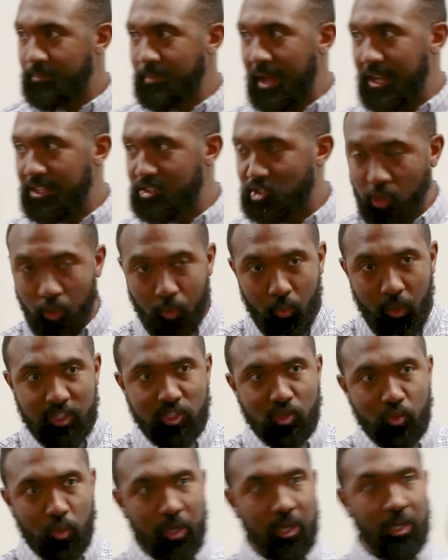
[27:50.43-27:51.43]
And so
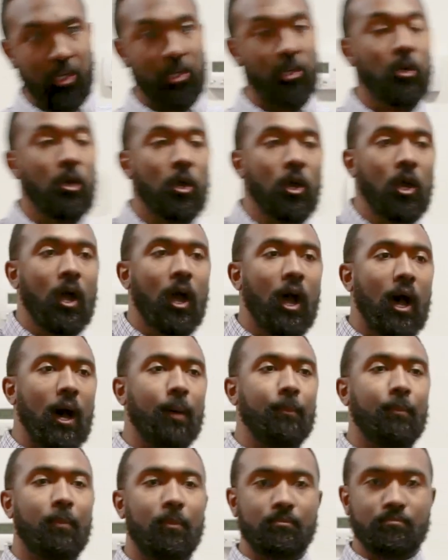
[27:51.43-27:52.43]
once we're
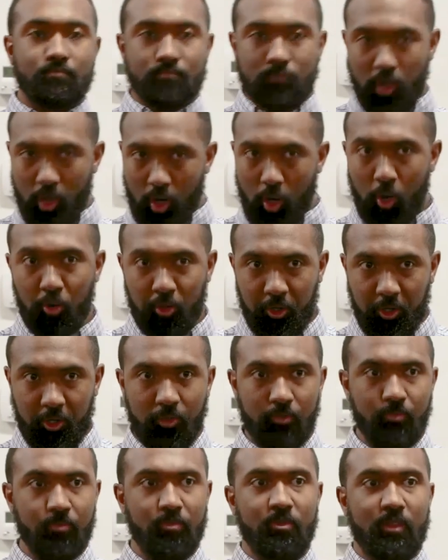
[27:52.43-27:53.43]
older,